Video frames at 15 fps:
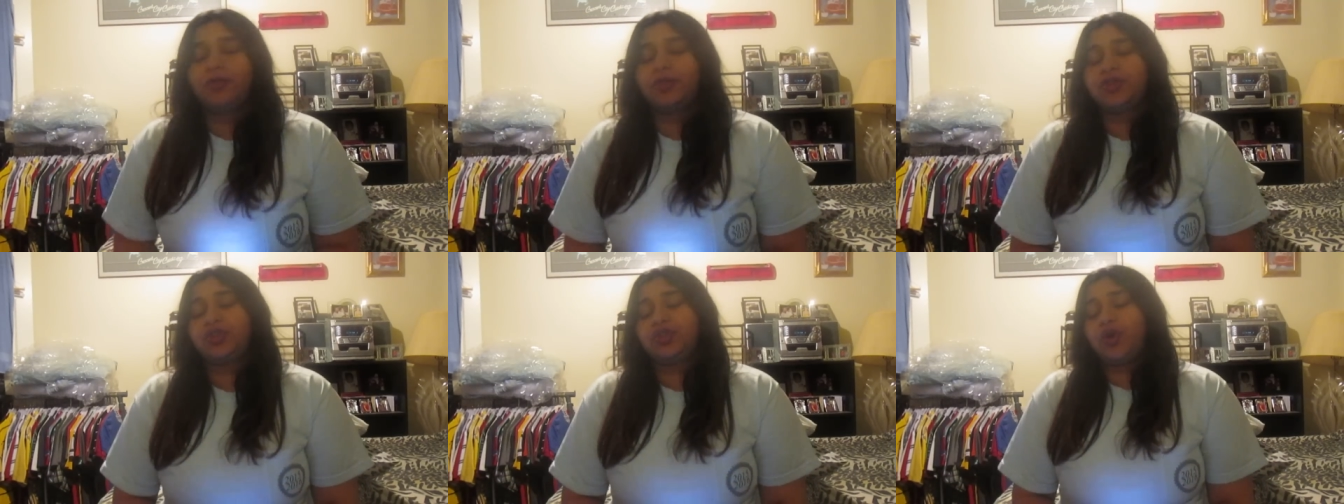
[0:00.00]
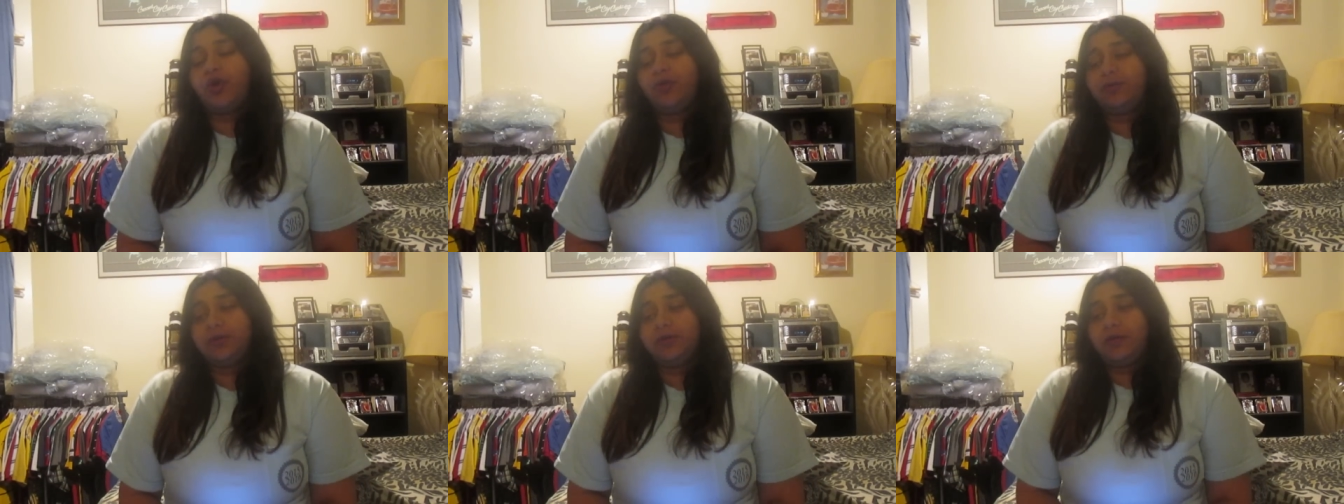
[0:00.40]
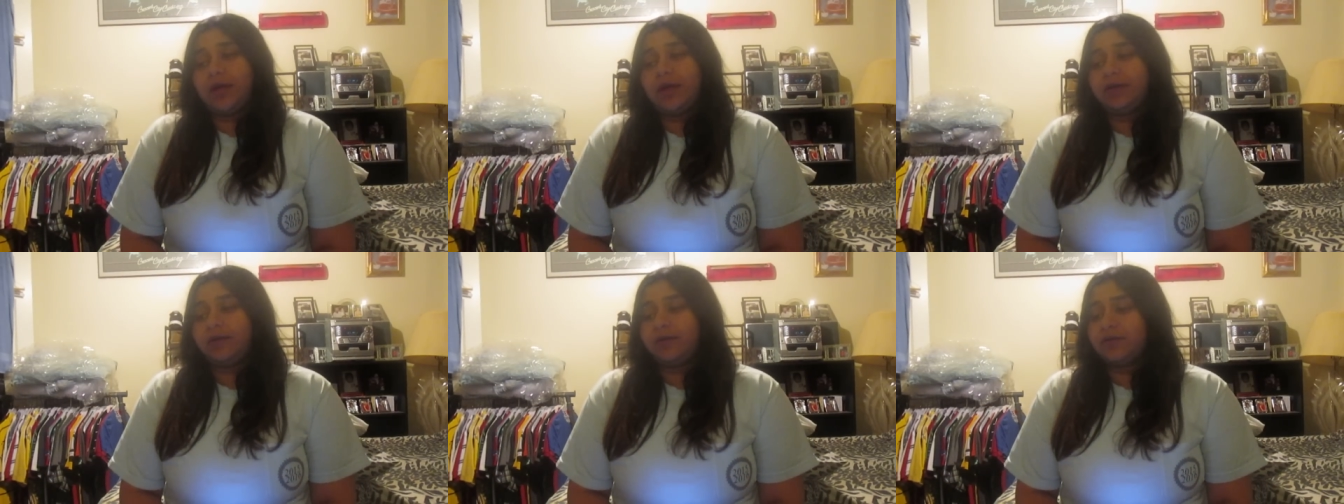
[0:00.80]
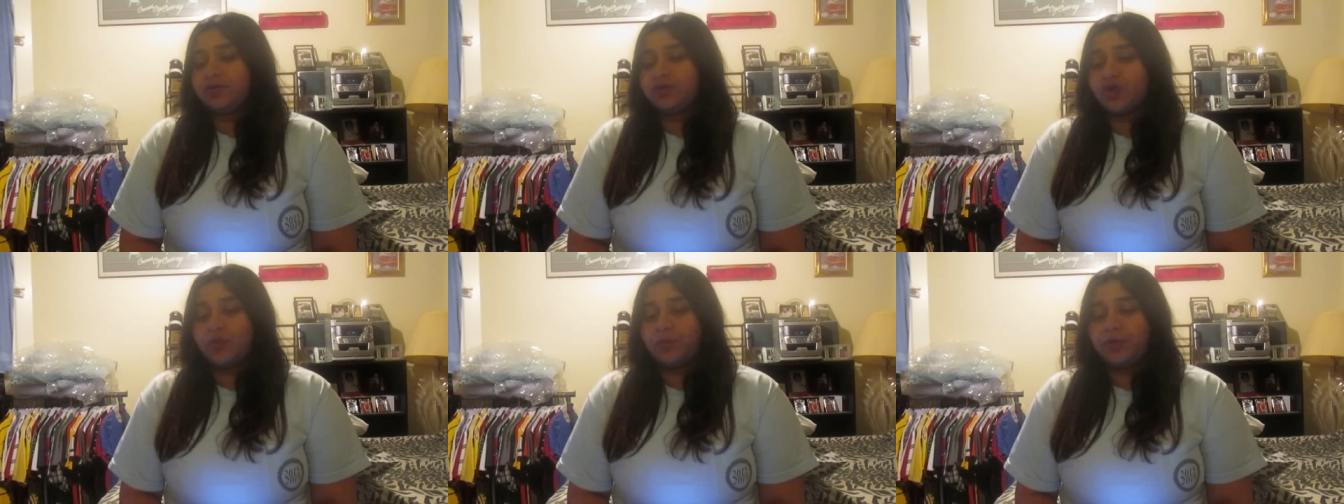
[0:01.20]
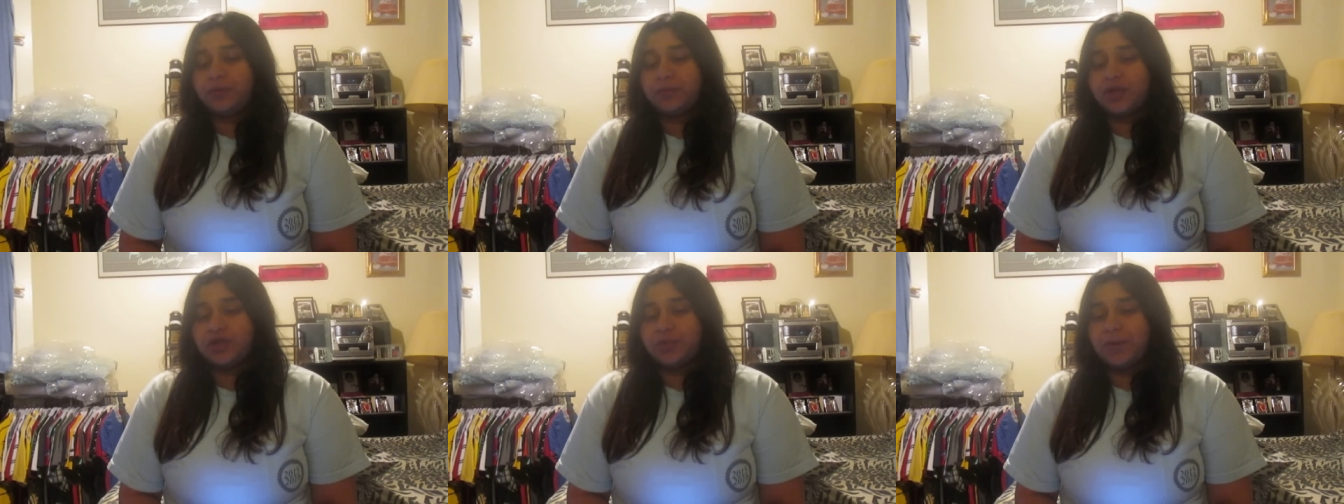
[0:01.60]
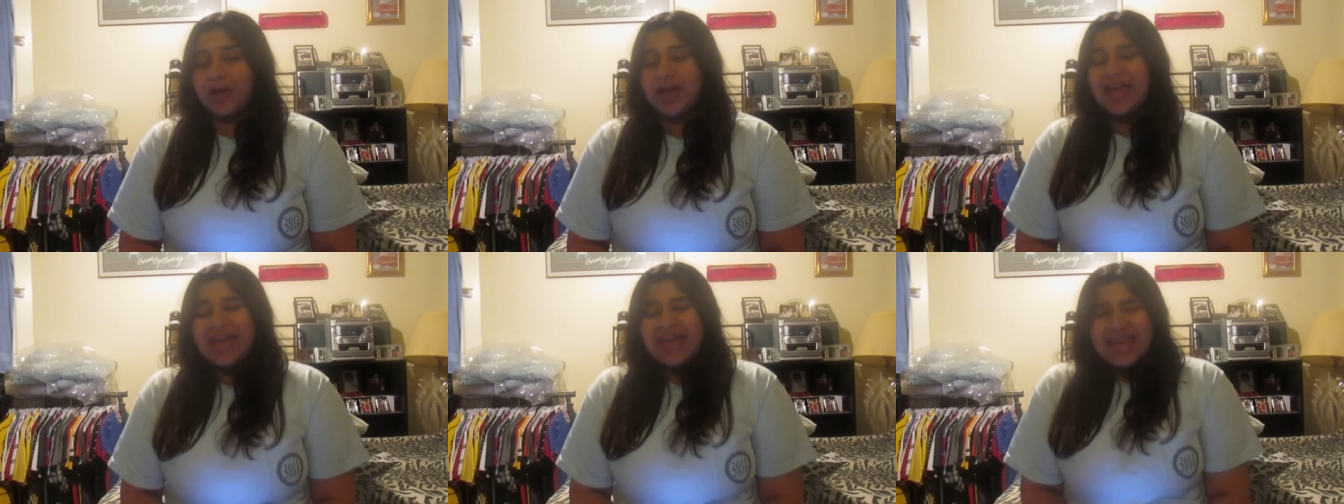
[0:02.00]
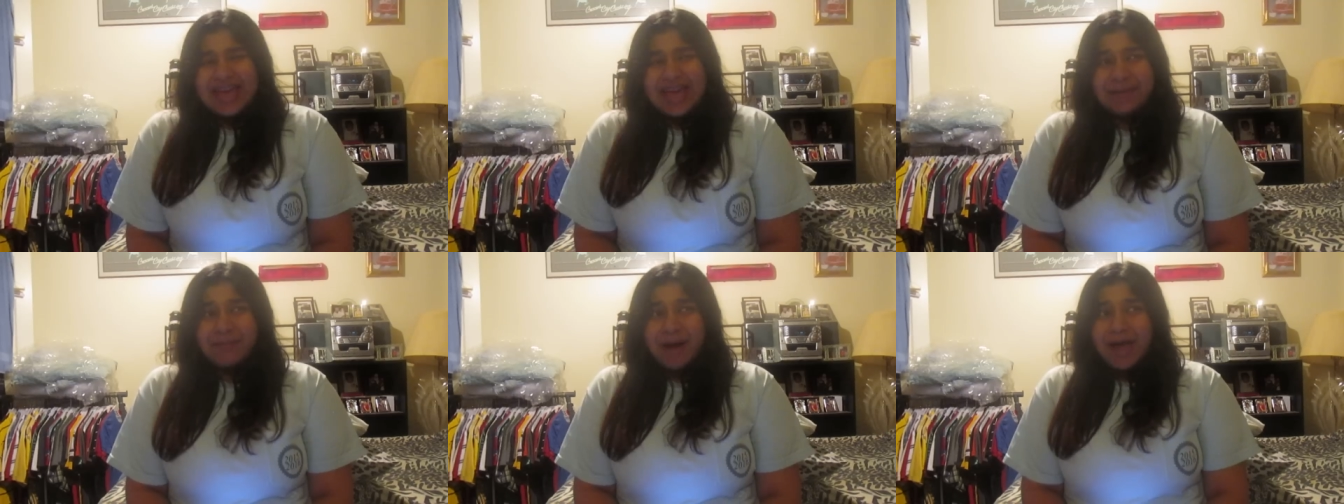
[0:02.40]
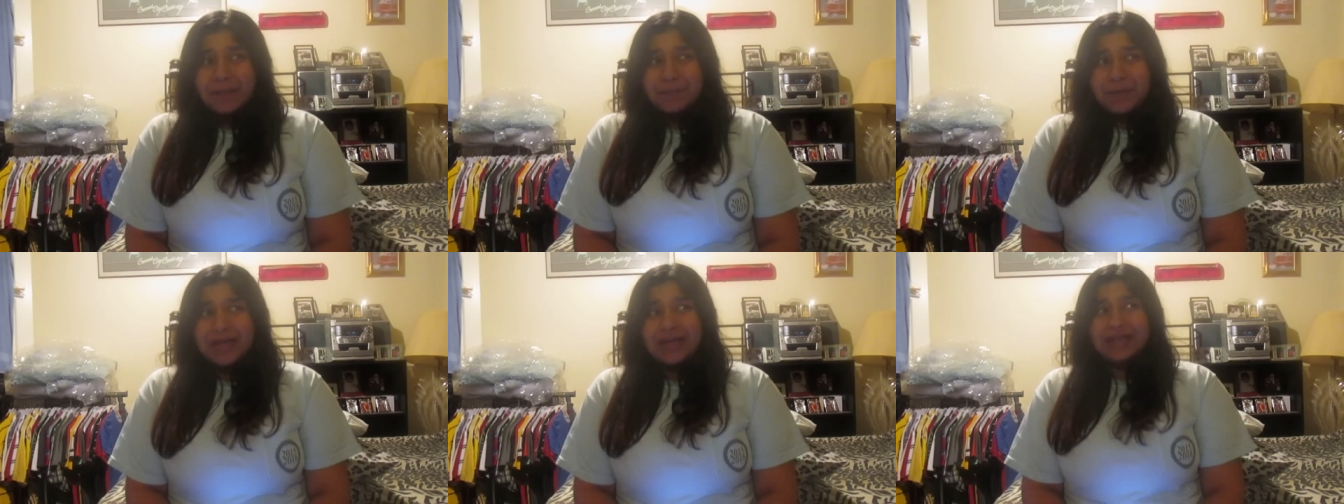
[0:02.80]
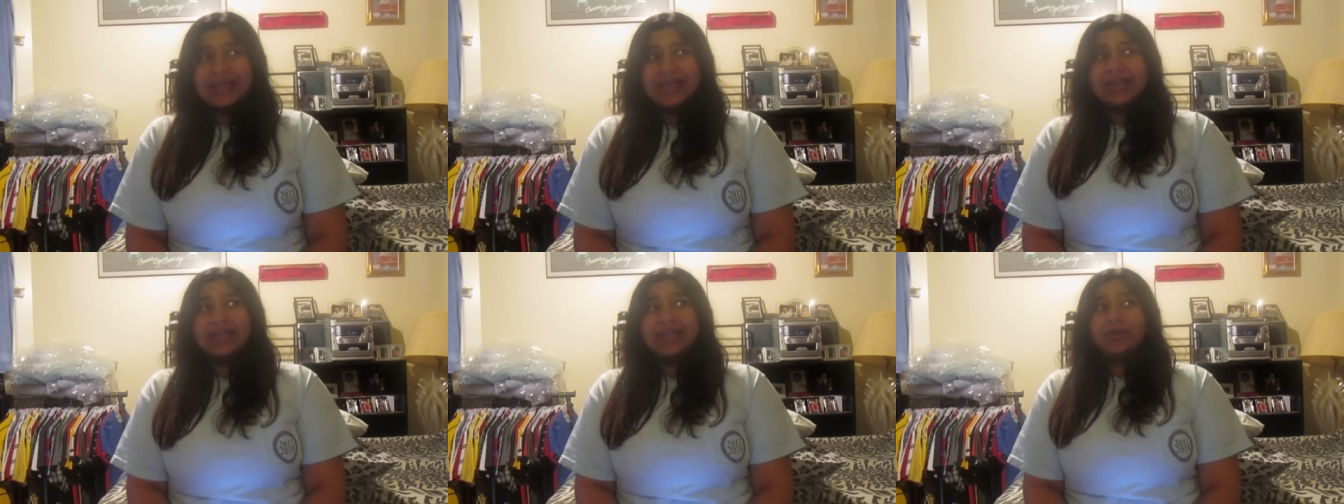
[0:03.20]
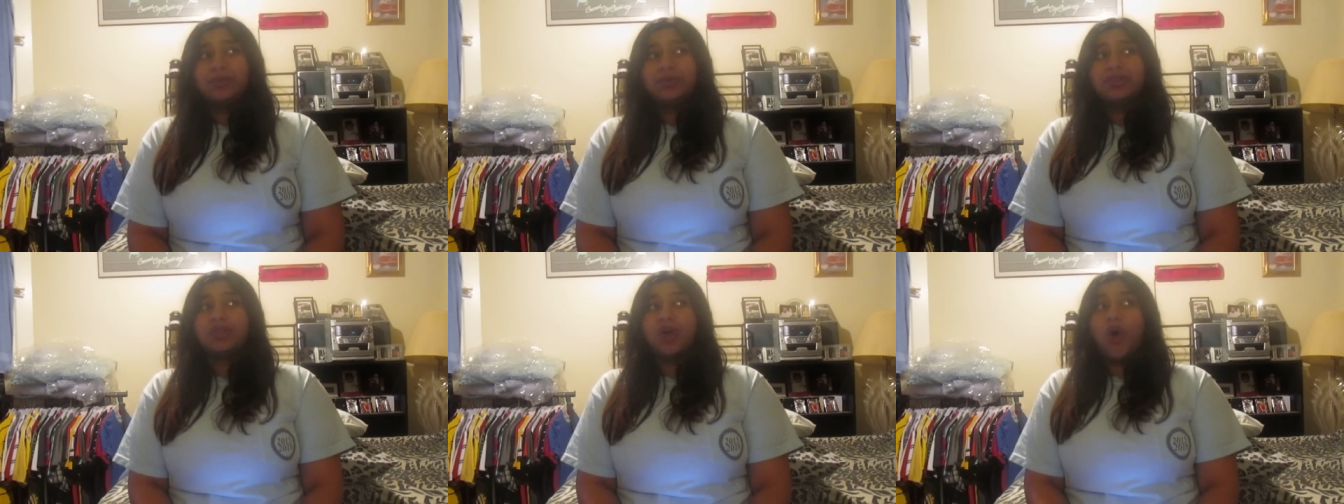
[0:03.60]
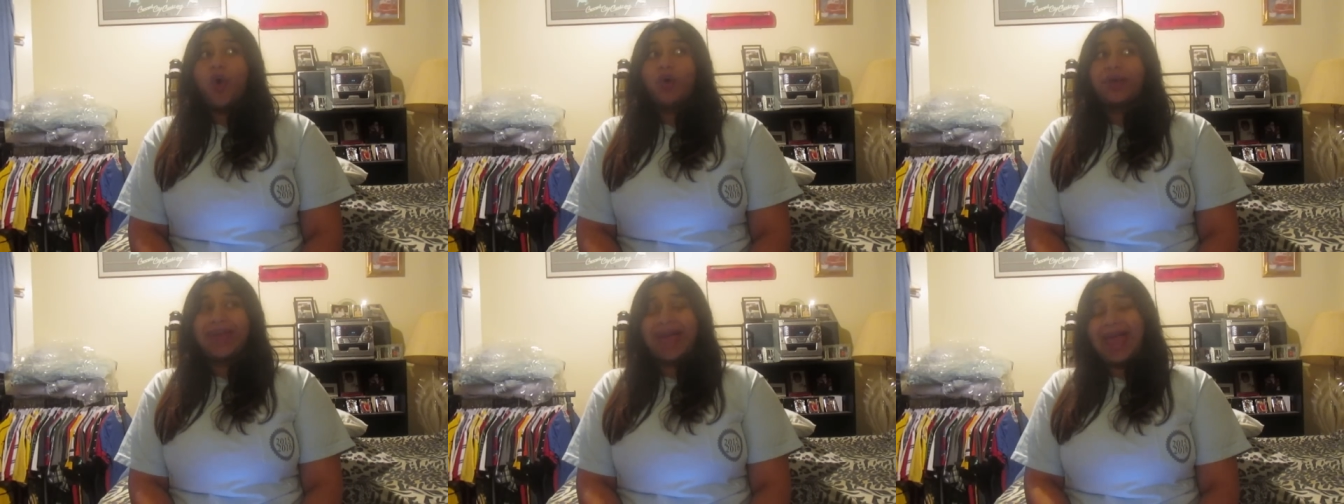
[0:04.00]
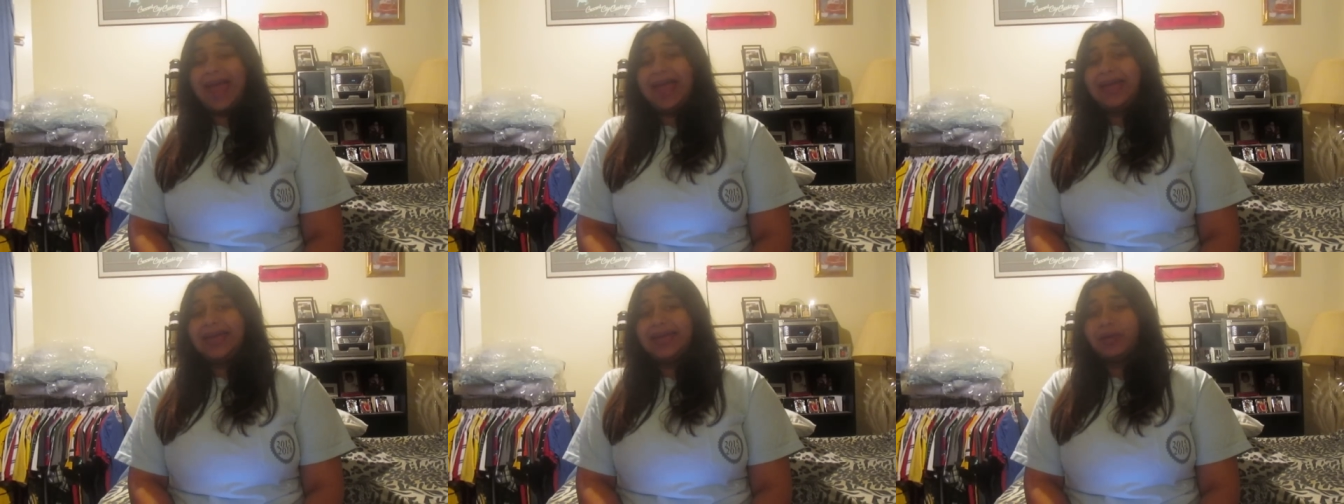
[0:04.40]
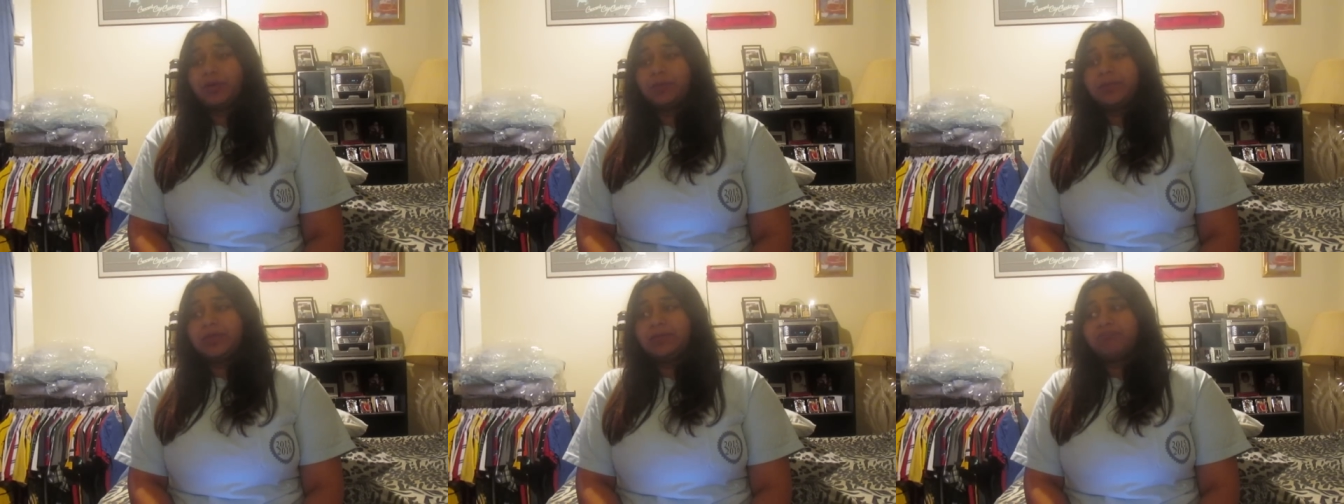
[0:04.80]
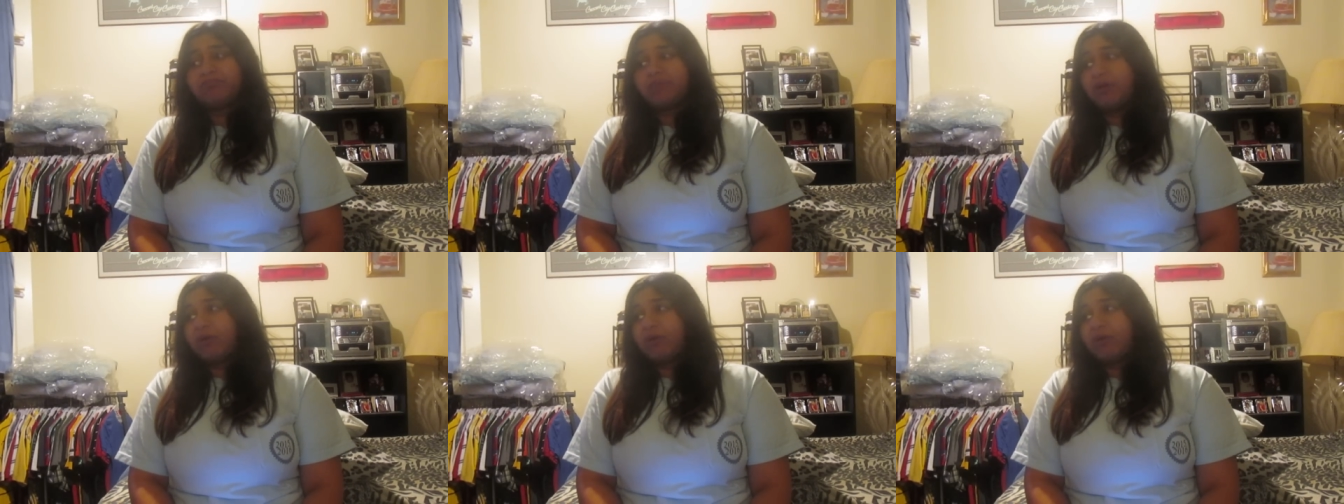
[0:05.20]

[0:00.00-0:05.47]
the show, you know, ending of the show pretty much. But in my opinion, it was okay. It would have been